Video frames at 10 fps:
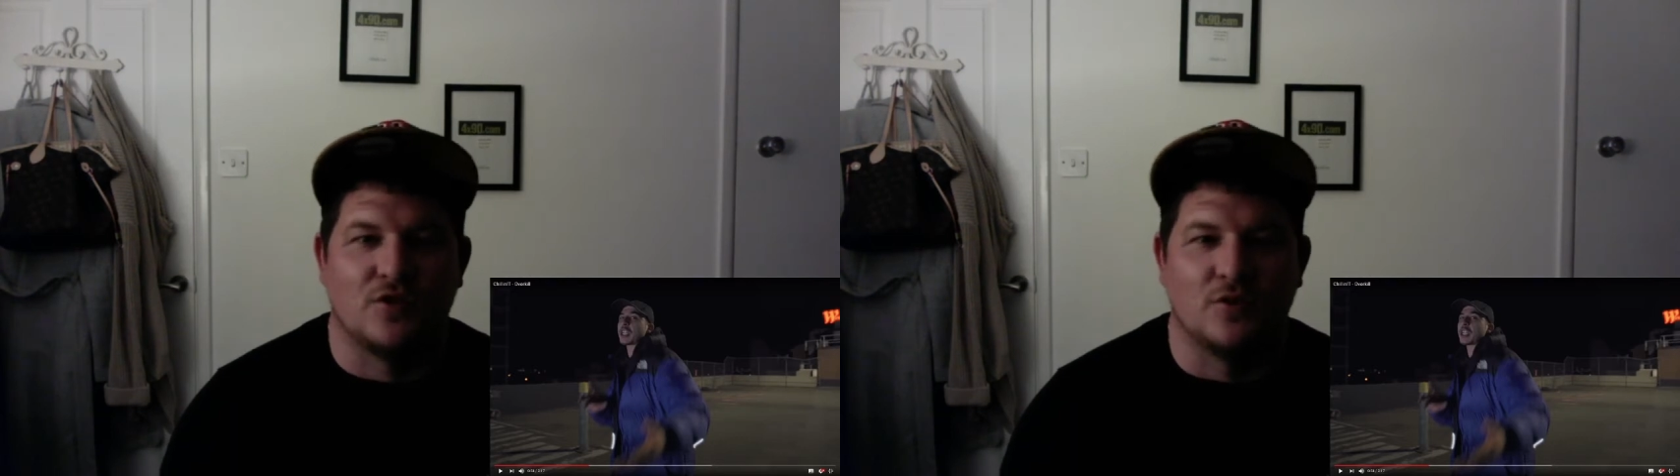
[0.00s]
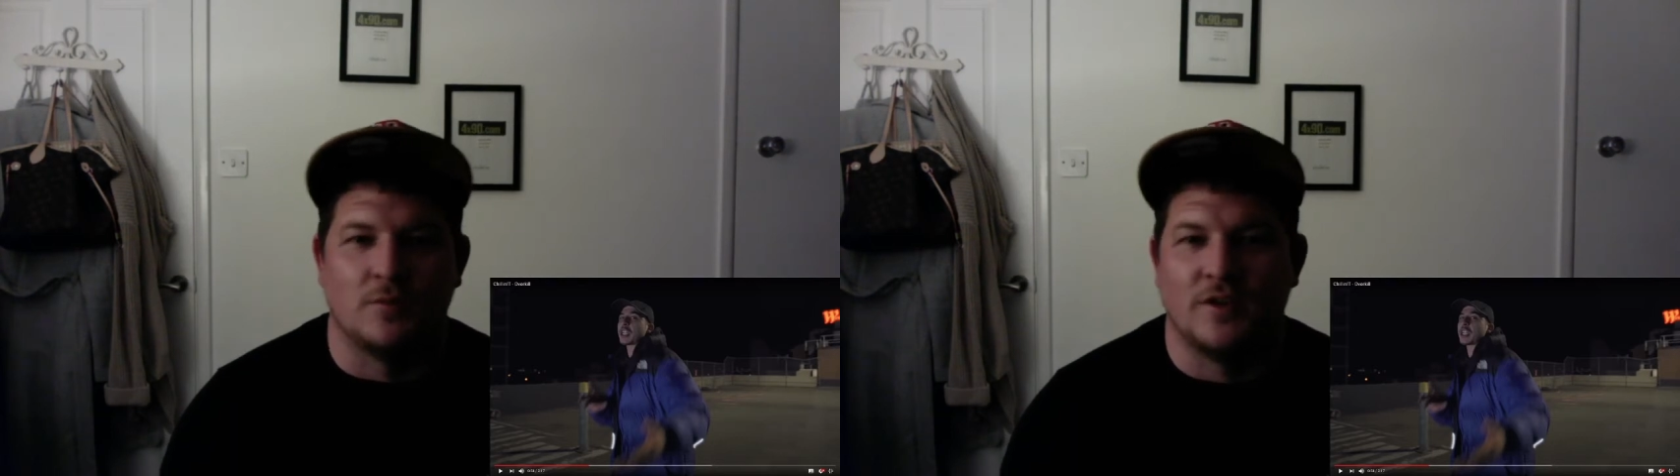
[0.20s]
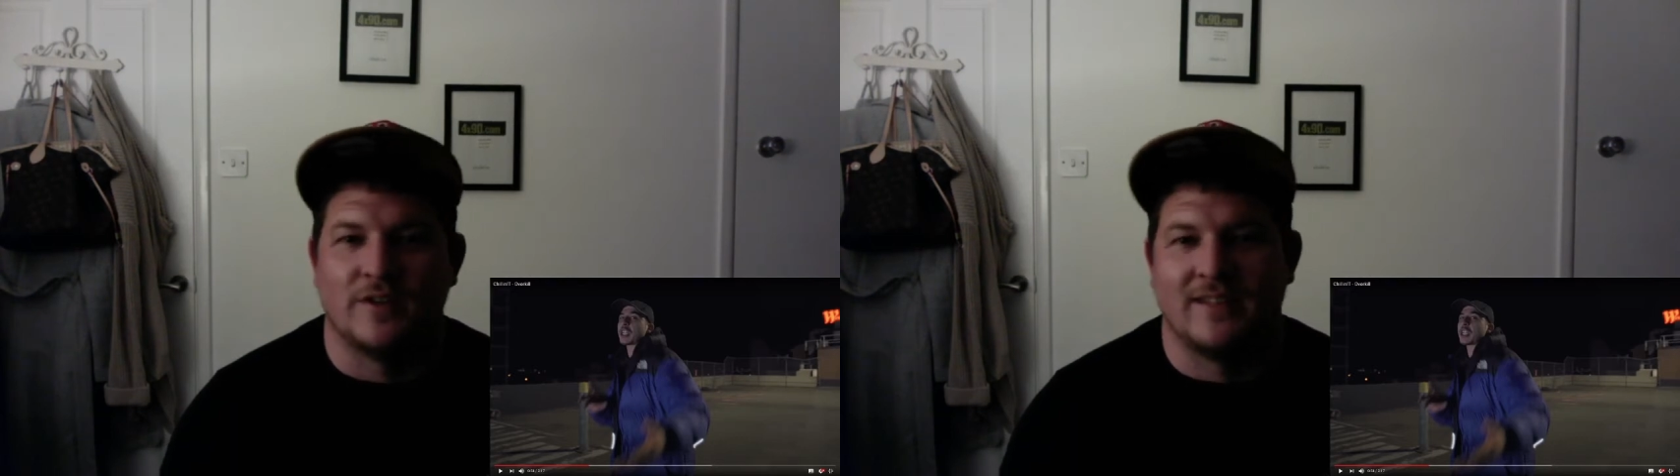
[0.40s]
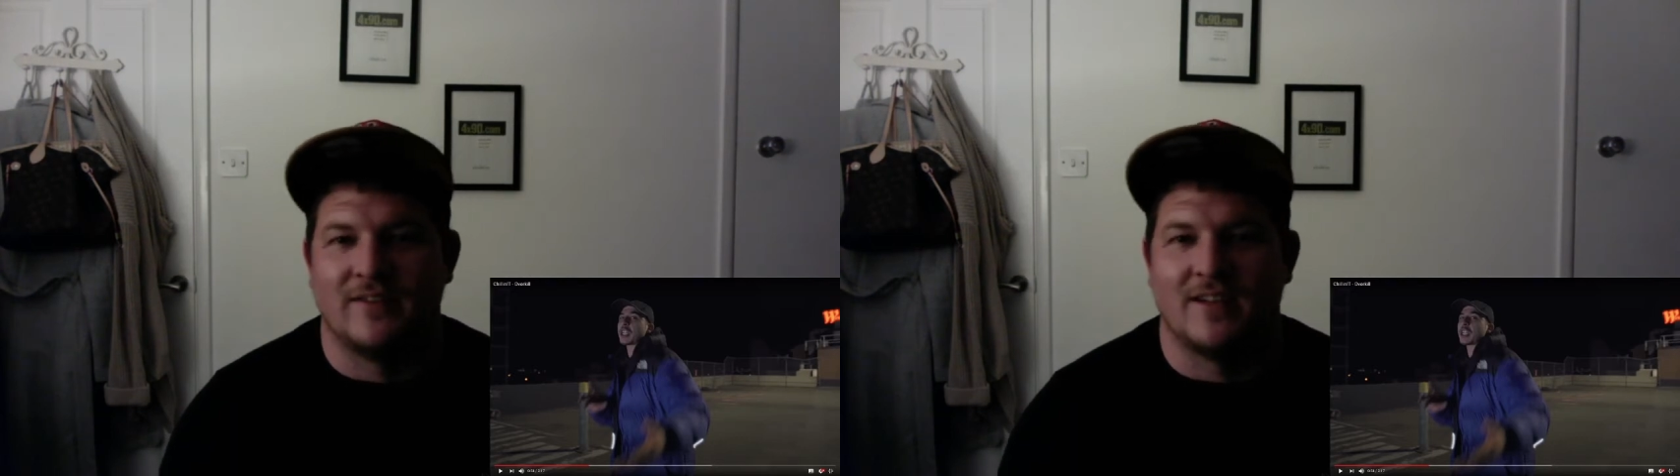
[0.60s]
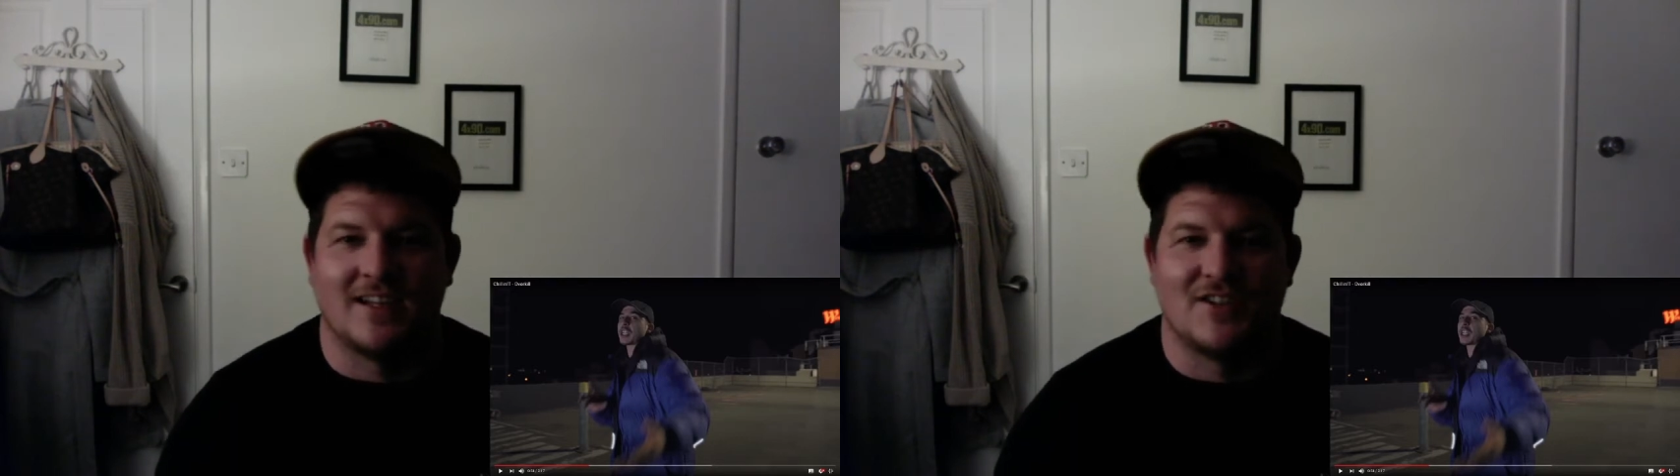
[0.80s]
007
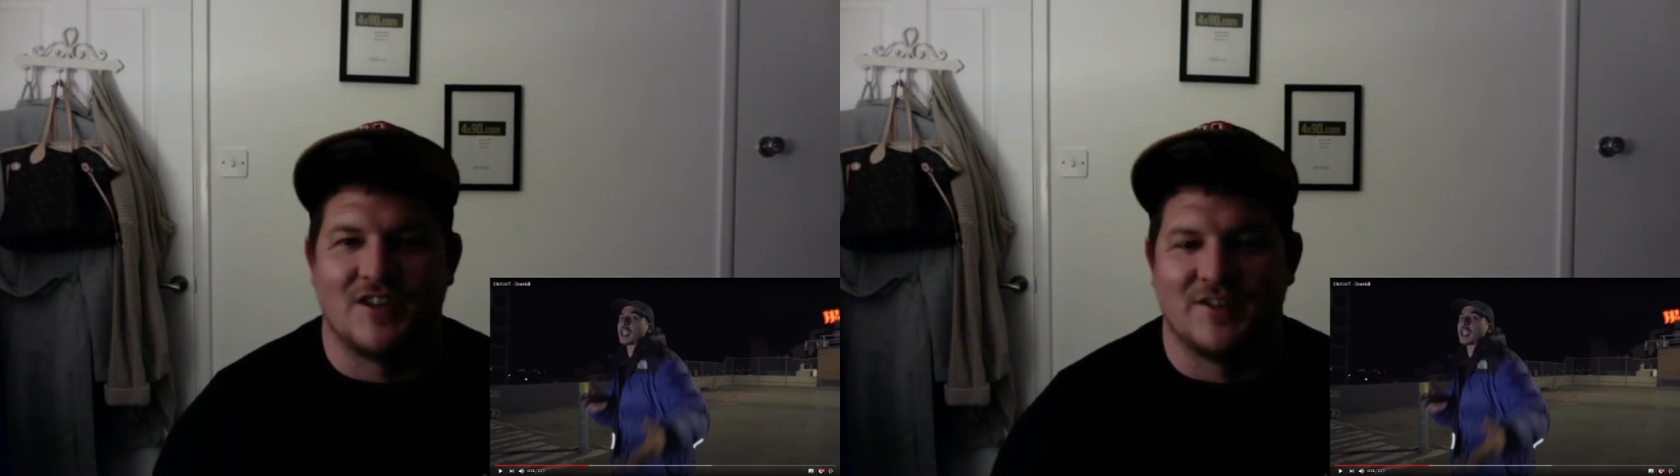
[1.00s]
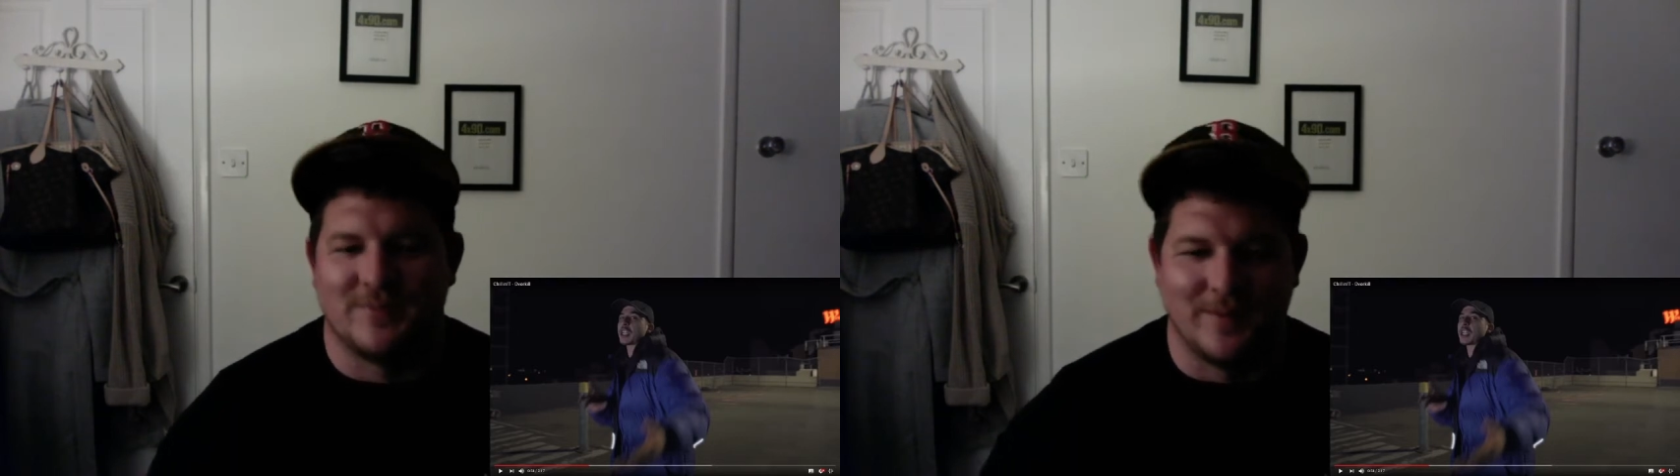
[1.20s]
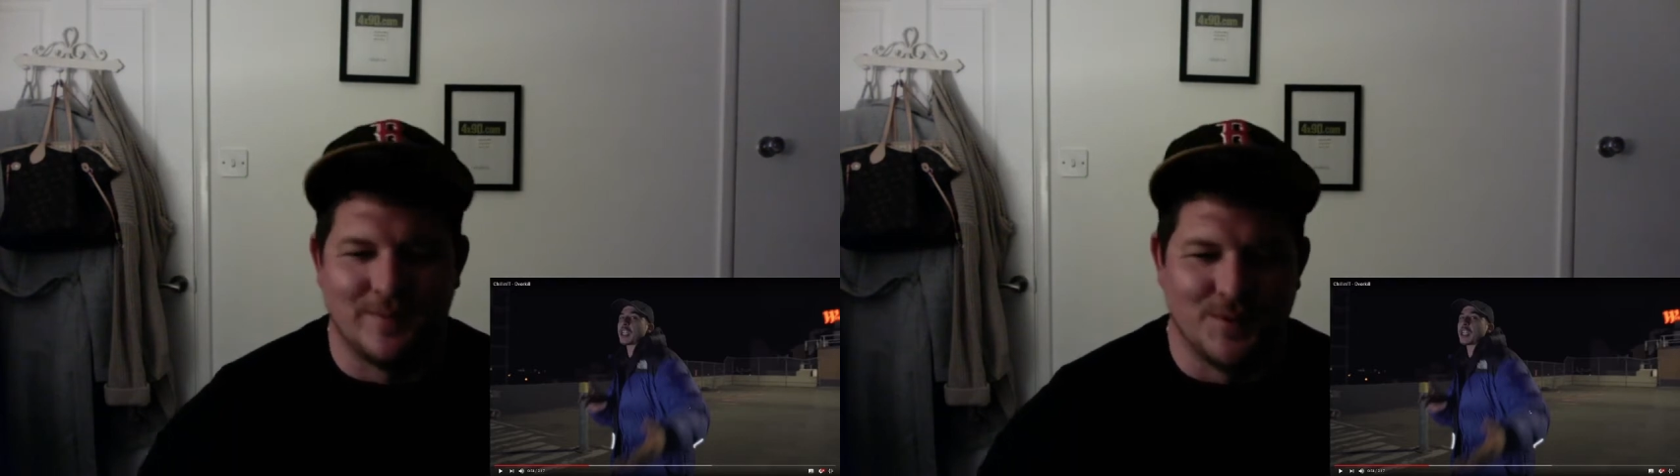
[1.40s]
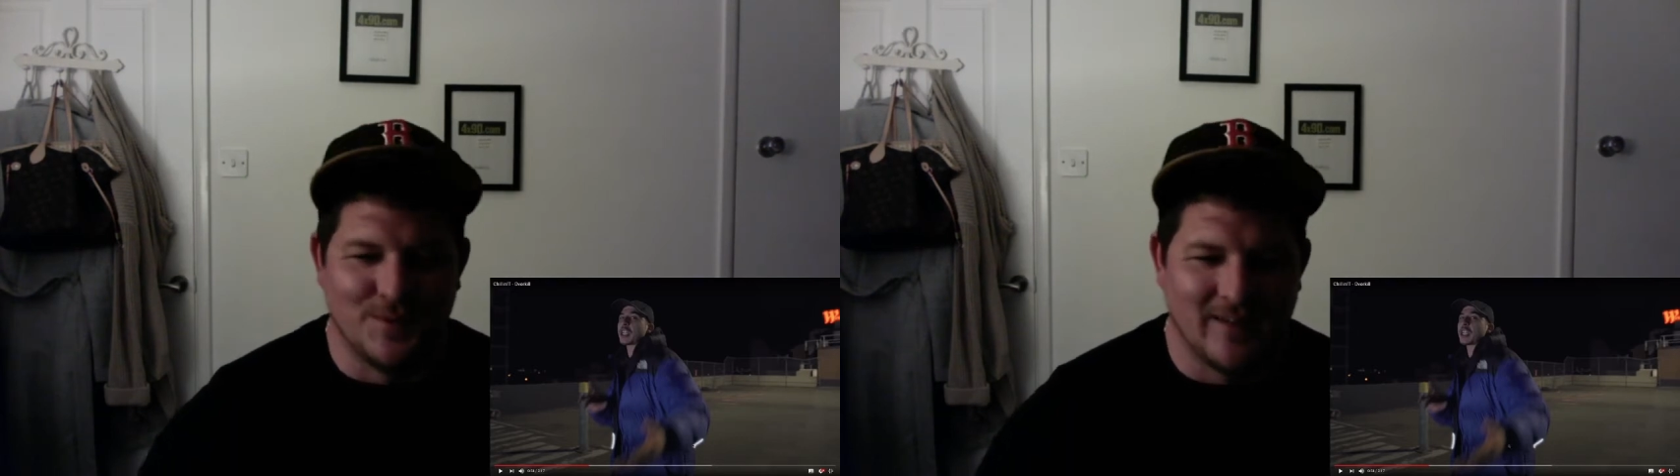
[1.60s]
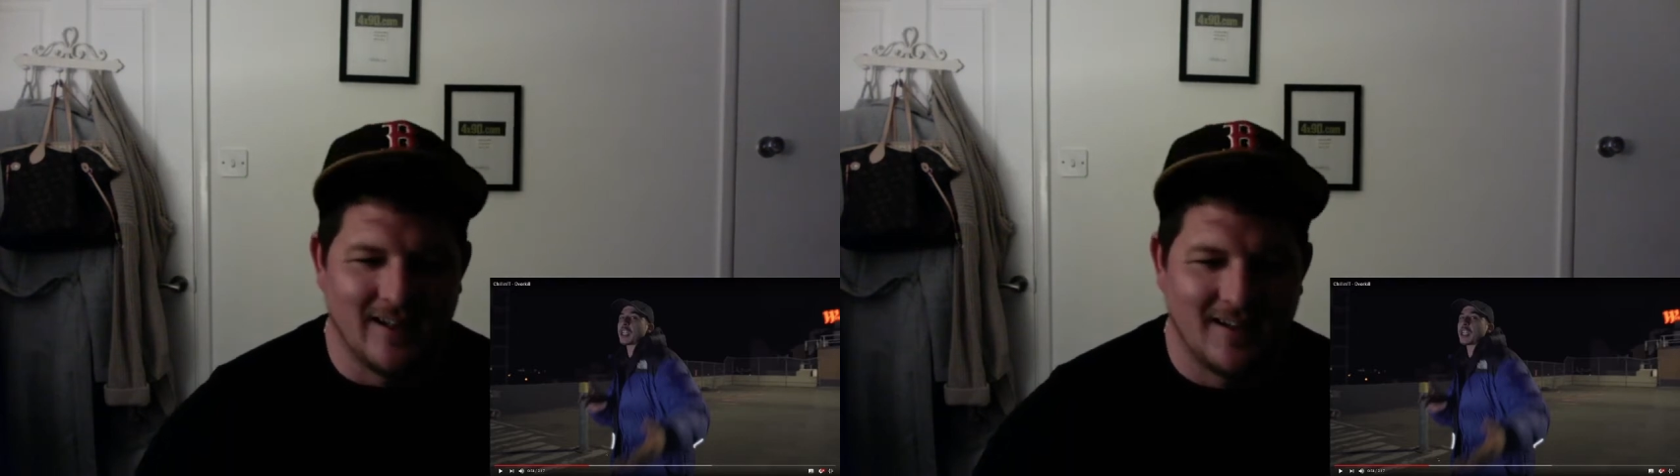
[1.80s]
like a James Bond movie.